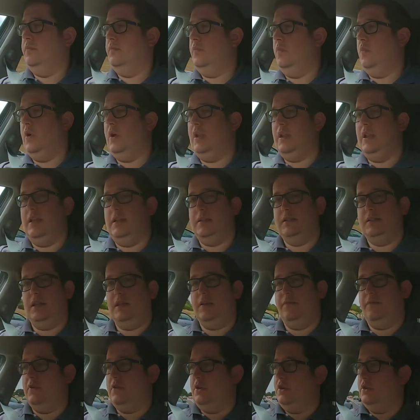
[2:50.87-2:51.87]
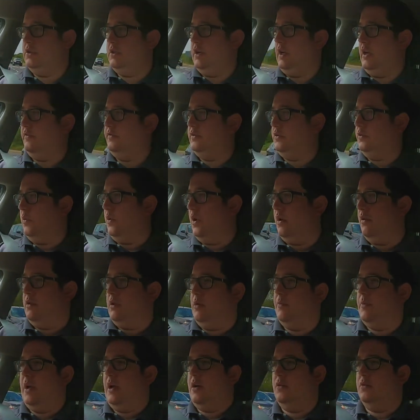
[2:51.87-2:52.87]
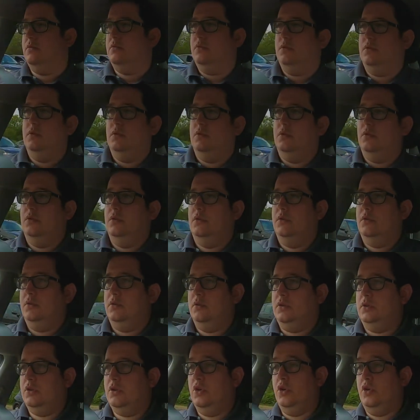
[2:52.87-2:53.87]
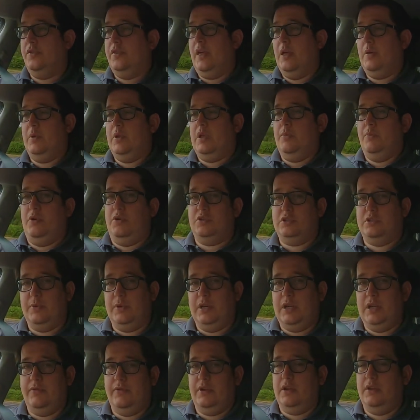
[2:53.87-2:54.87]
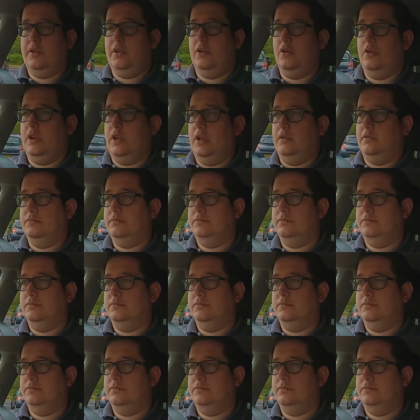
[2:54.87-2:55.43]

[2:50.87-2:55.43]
One less thing for you to have to worry about. Could there be a possibility of anything on it?